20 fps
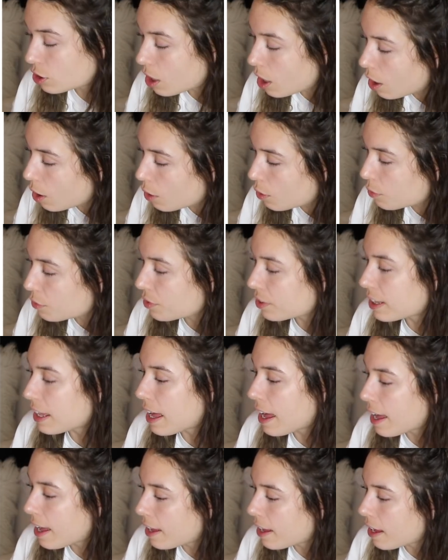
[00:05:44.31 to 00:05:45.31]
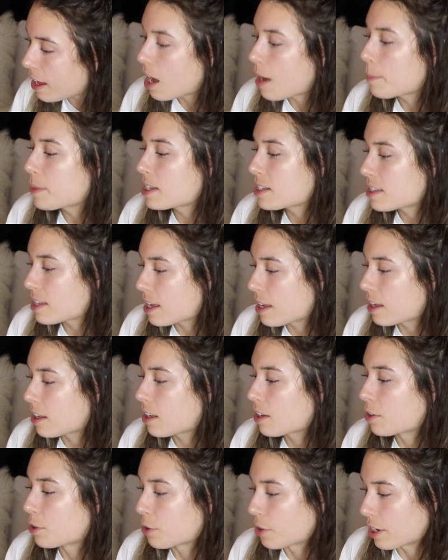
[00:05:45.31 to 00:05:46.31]
so for that, I'm gonna say
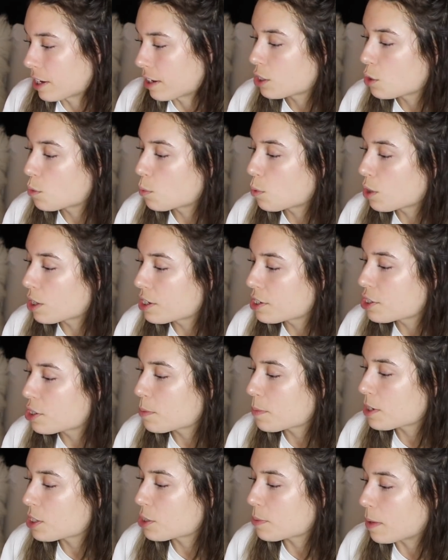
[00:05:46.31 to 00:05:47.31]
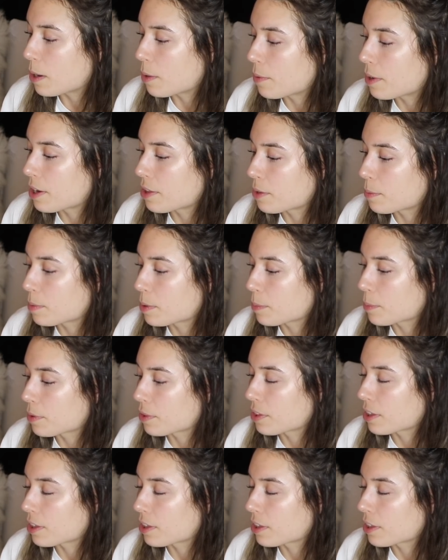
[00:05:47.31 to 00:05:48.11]
agree. You worry too much about what other people